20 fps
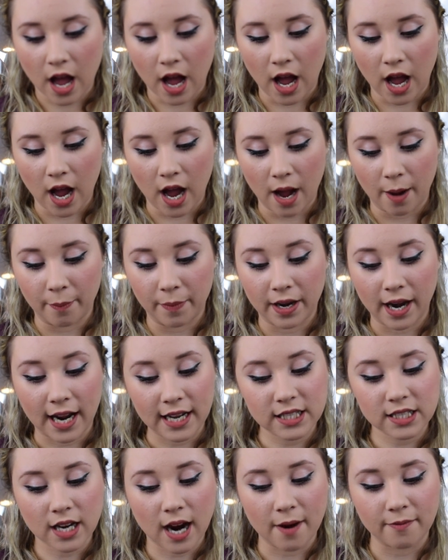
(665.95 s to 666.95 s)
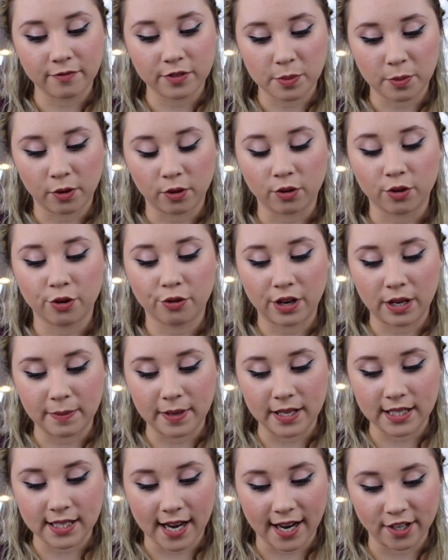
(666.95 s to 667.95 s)
Nice, comfortable,
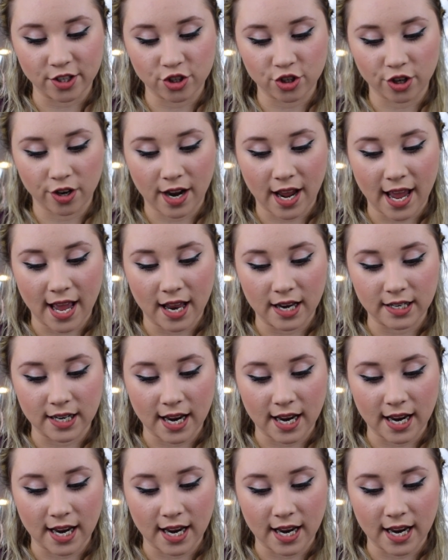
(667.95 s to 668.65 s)
creamy texture and